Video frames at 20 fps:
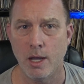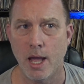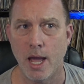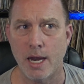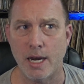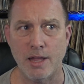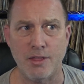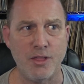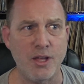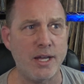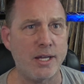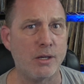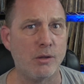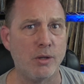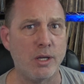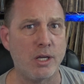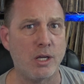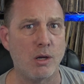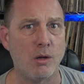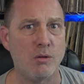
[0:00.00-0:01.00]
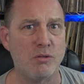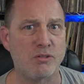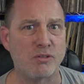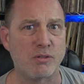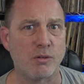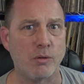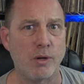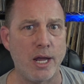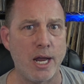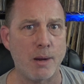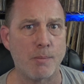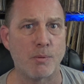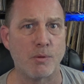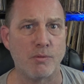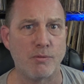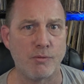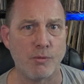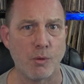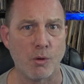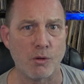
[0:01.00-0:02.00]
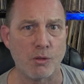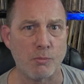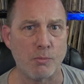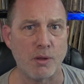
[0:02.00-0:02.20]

And I think it only goes through April 4th,